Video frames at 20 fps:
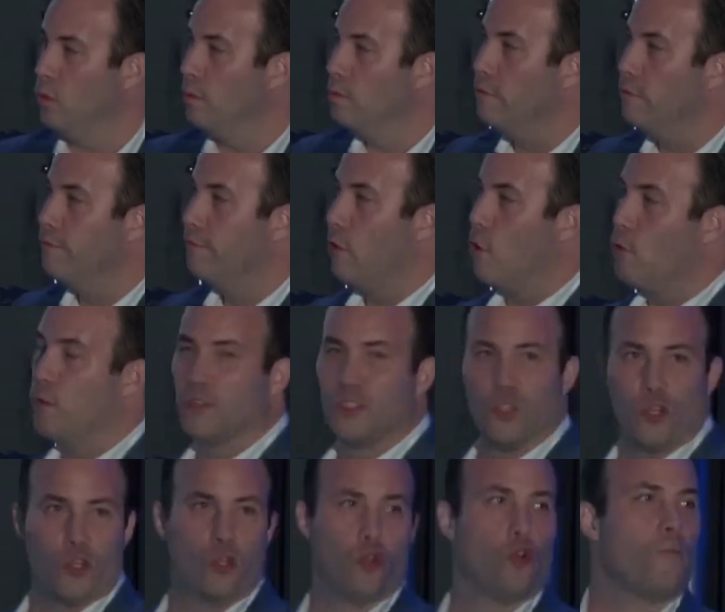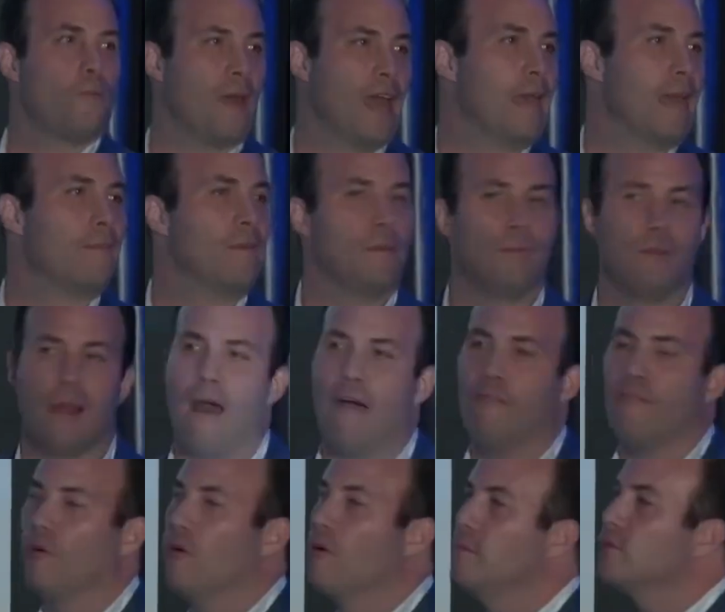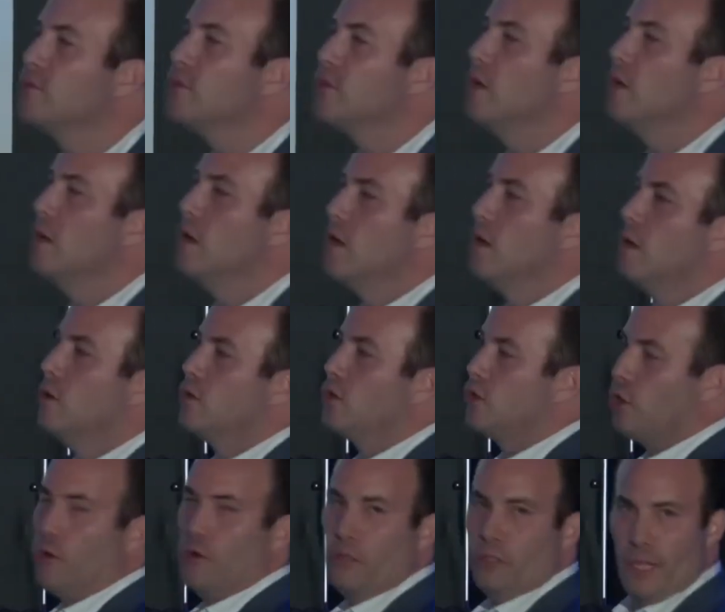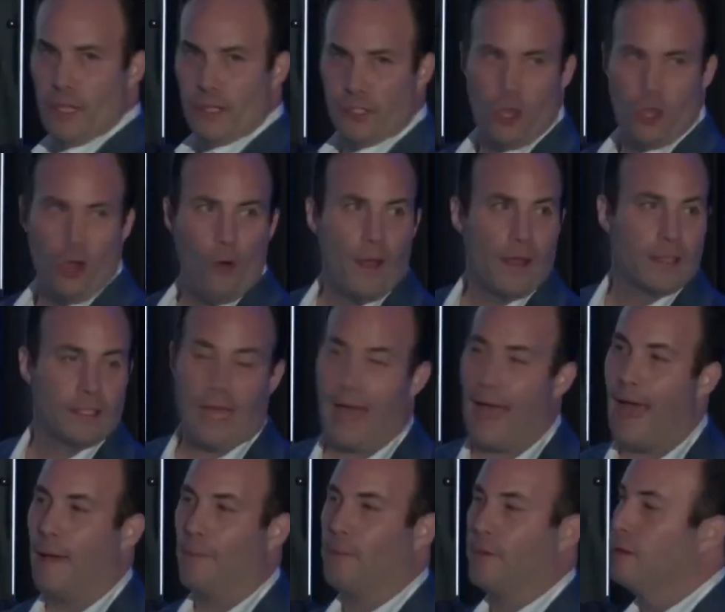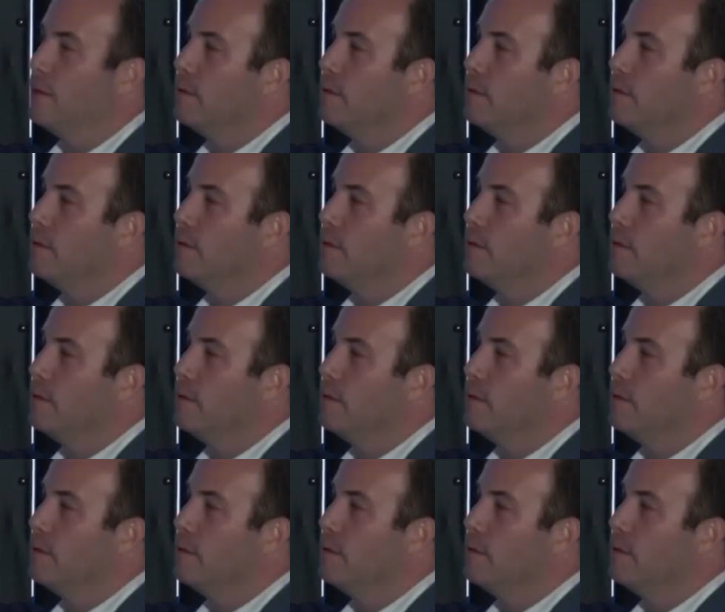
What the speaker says: move forward with secure payment platforms, certainly is going to happen.